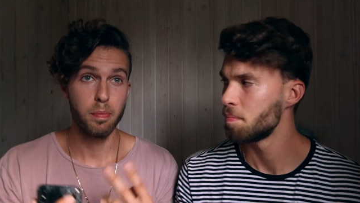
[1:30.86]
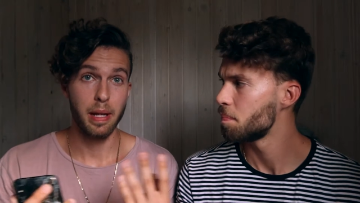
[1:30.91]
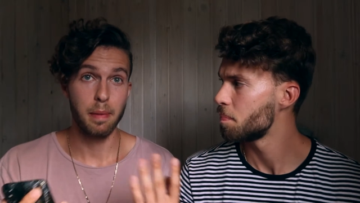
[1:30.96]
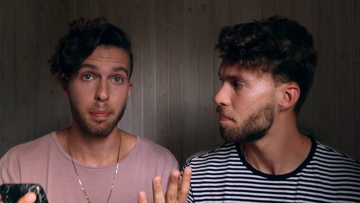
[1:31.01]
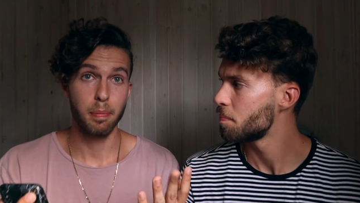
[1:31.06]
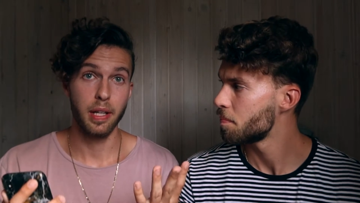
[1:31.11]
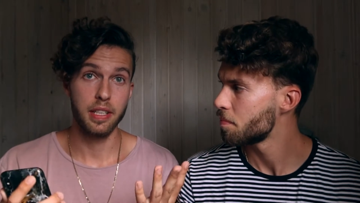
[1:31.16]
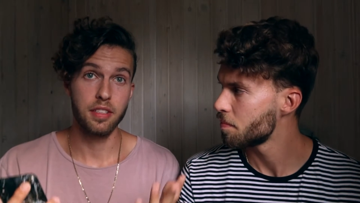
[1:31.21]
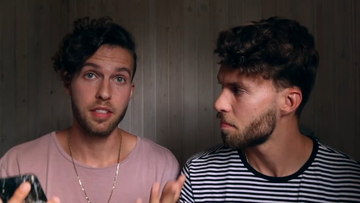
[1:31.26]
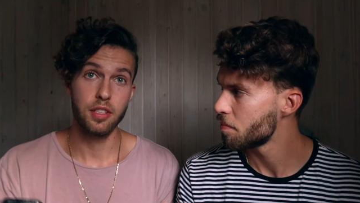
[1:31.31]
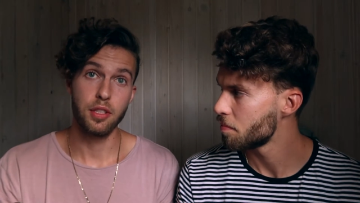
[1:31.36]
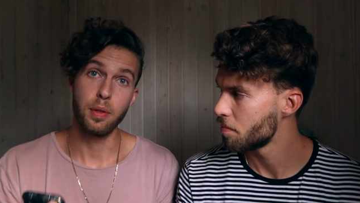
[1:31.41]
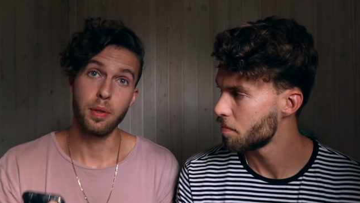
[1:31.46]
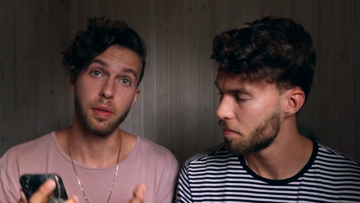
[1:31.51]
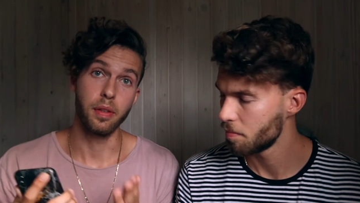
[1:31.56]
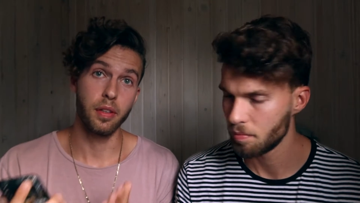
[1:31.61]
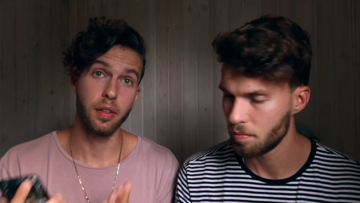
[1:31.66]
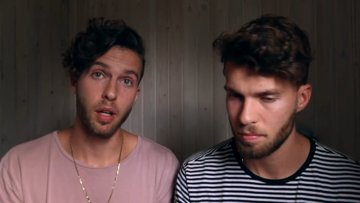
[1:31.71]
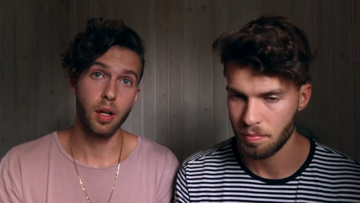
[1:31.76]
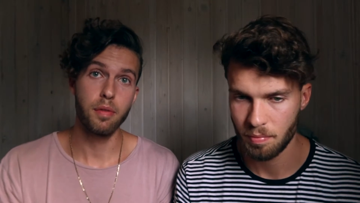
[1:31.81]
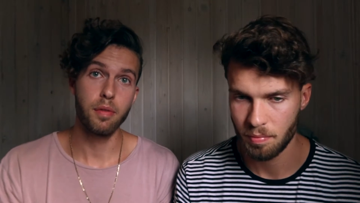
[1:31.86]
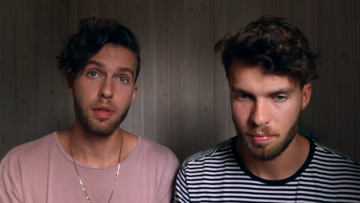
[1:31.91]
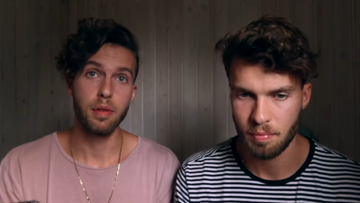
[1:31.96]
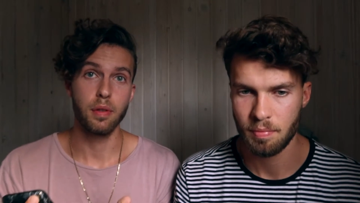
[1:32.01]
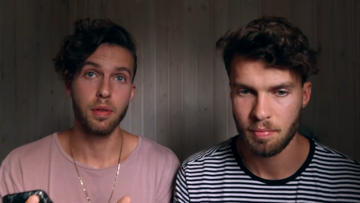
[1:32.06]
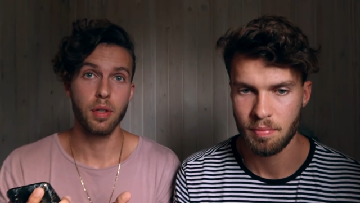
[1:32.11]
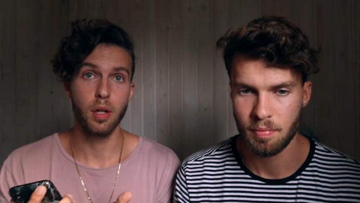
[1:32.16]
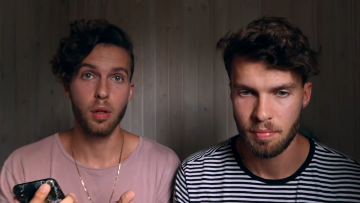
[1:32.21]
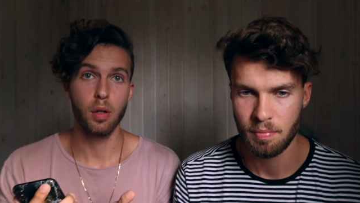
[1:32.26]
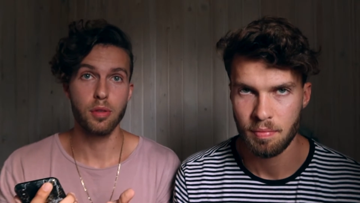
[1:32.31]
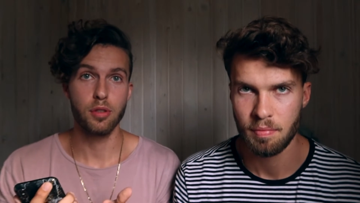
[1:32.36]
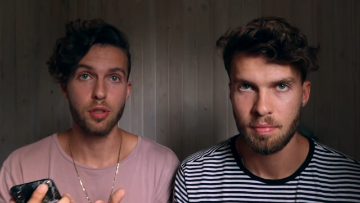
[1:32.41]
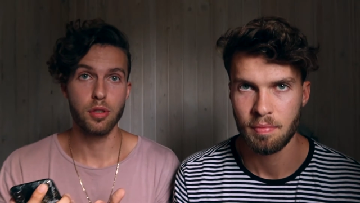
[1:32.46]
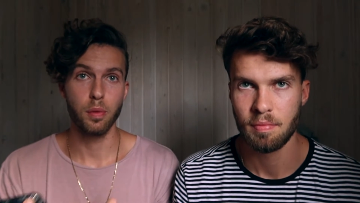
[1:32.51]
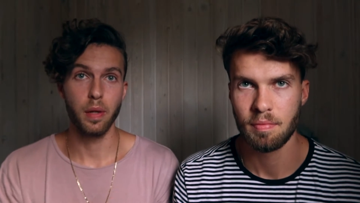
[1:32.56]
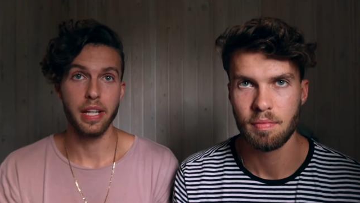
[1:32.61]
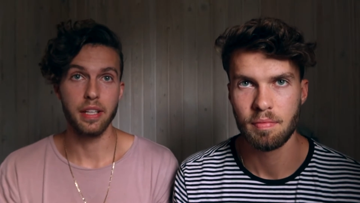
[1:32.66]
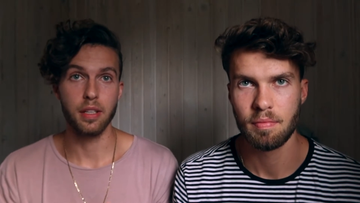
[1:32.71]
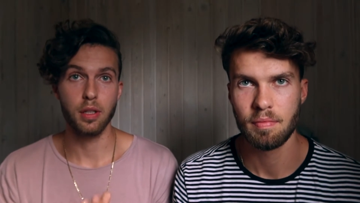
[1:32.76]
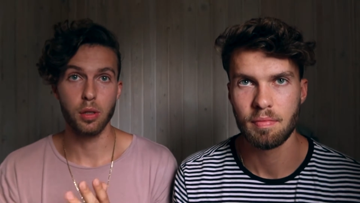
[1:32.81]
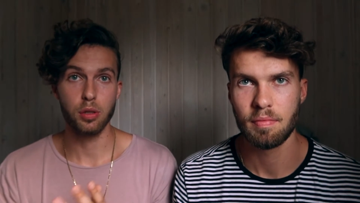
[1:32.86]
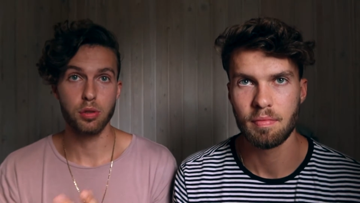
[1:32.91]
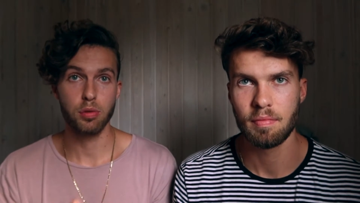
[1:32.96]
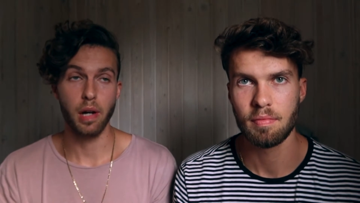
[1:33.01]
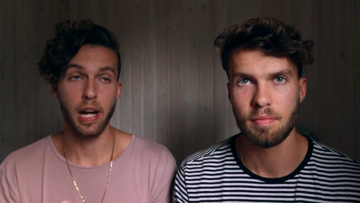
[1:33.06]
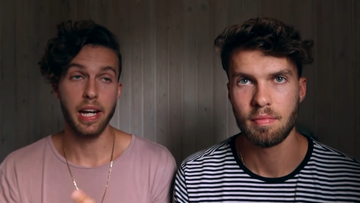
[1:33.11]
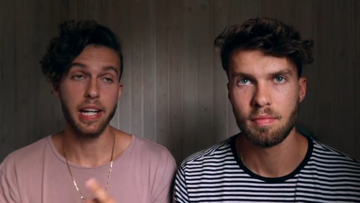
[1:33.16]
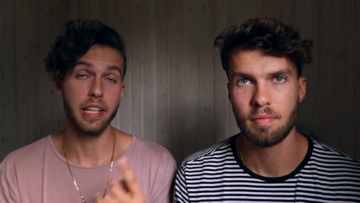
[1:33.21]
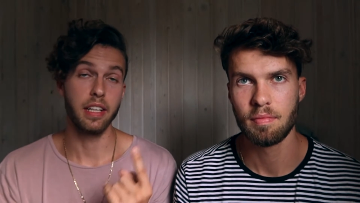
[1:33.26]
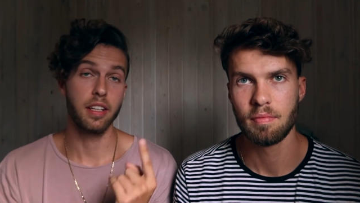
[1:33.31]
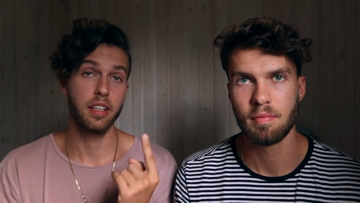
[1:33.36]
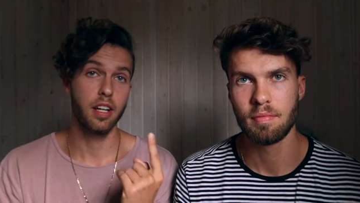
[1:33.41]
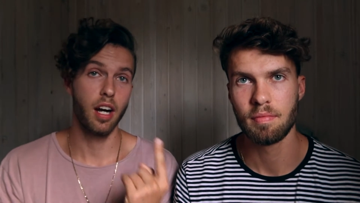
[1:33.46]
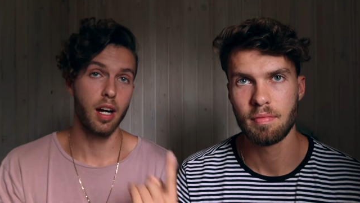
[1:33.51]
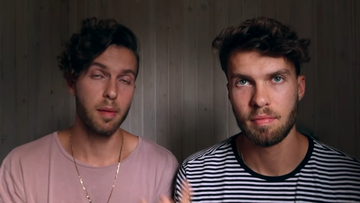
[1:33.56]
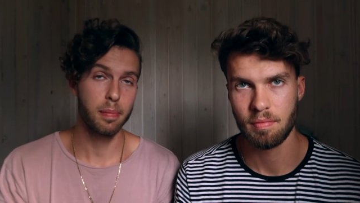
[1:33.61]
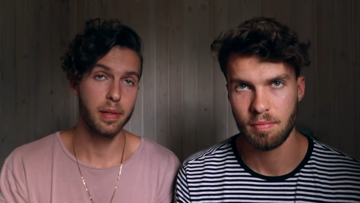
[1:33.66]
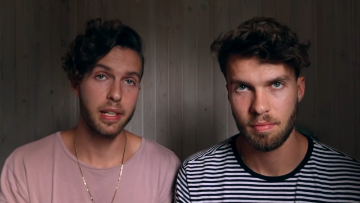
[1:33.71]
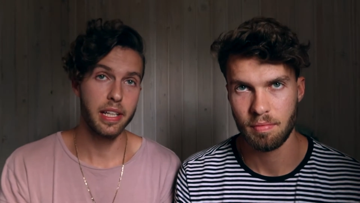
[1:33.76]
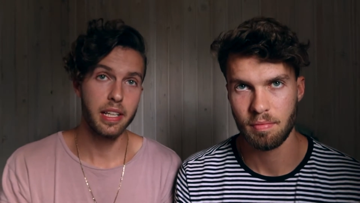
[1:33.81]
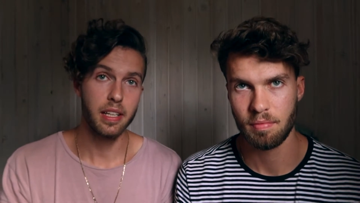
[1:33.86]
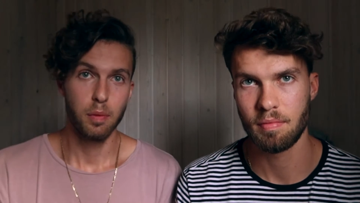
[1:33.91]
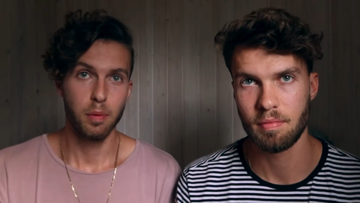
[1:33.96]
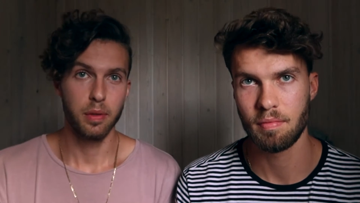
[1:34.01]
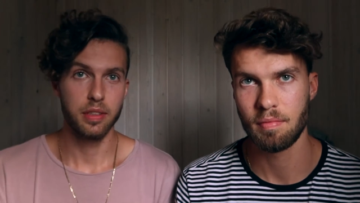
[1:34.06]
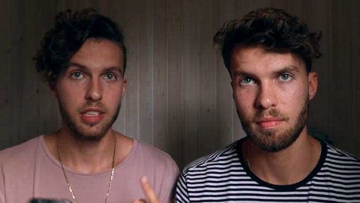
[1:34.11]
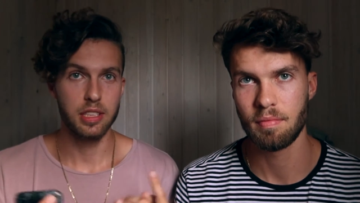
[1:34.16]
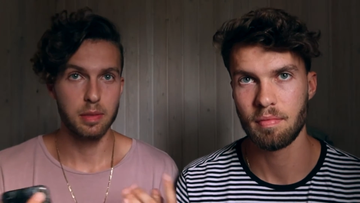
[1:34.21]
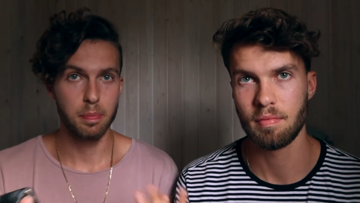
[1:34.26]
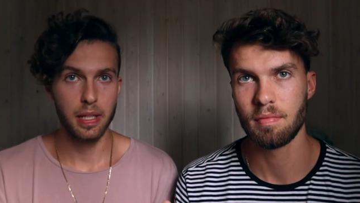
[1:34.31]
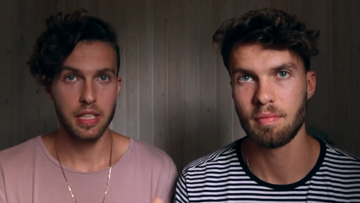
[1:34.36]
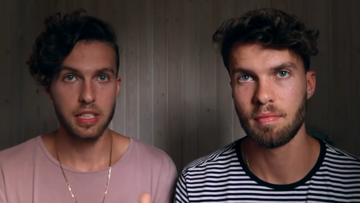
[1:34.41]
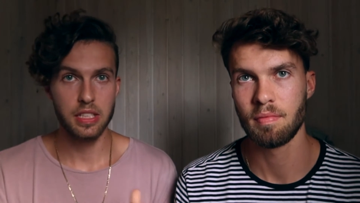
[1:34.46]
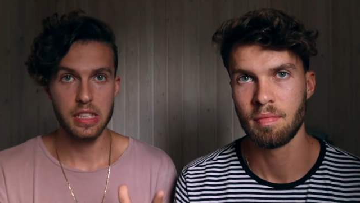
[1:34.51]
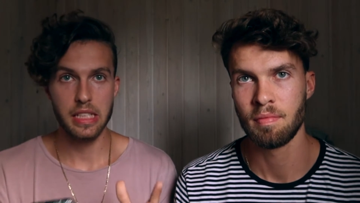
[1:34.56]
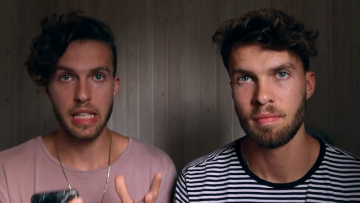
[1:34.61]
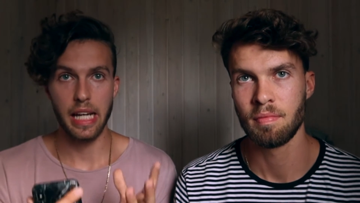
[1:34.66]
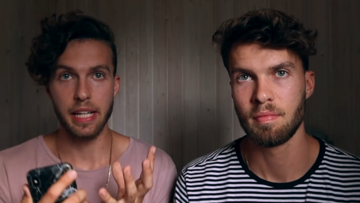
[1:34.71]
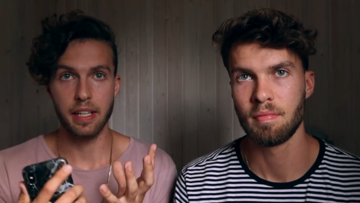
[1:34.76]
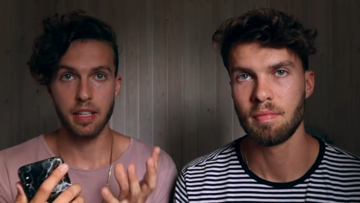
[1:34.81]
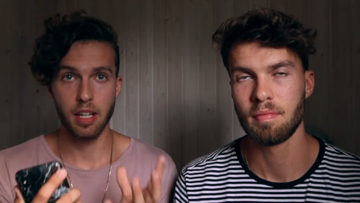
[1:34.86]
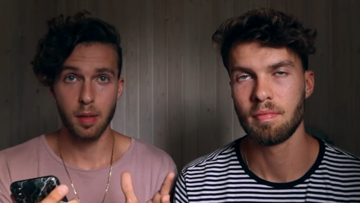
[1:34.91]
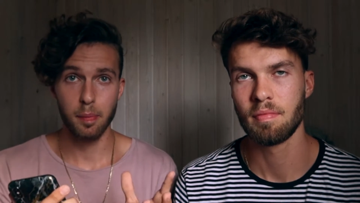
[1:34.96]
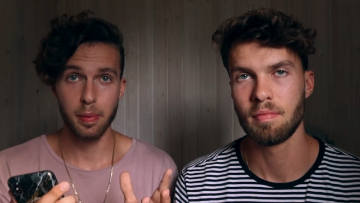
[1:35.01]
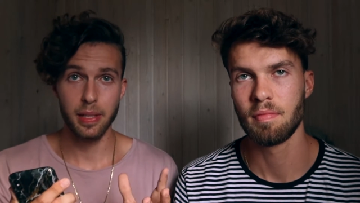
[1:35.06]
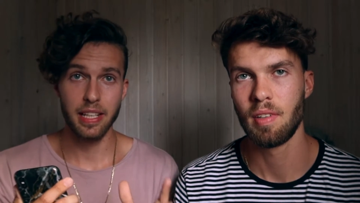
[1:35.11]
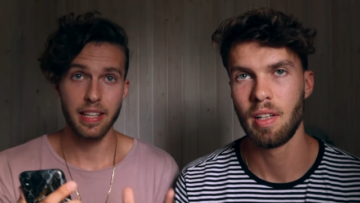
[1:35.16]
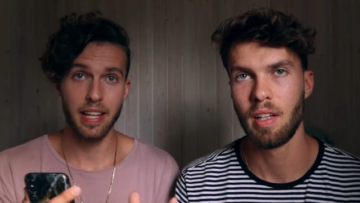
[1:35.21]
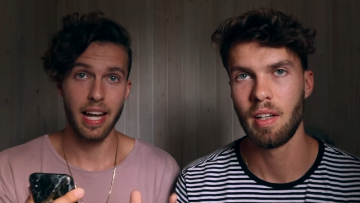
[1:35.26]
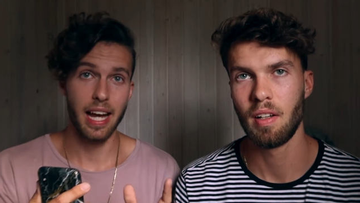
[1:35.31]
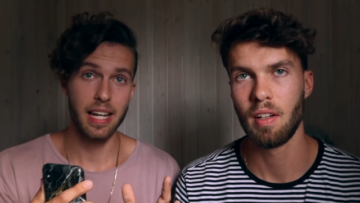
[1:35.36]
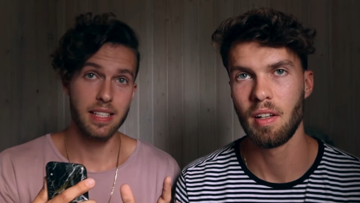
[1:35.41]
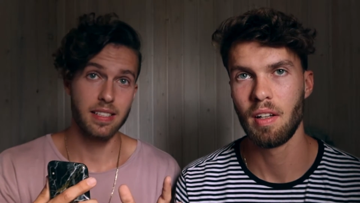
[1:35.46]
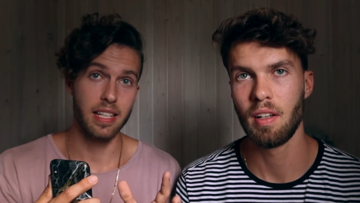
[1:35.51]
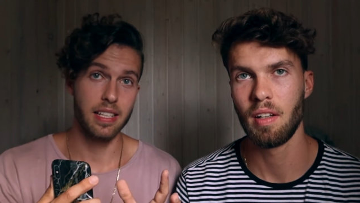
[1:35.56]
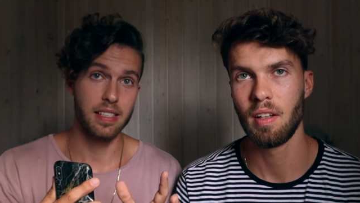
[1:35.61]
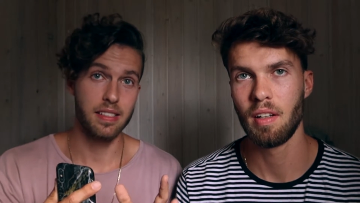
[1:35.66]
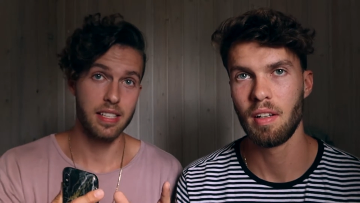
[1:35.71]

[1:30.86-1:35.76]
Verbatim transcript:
Speaker 1: main places you can go. You can go to a ghostwriting company, which is basically a company that has a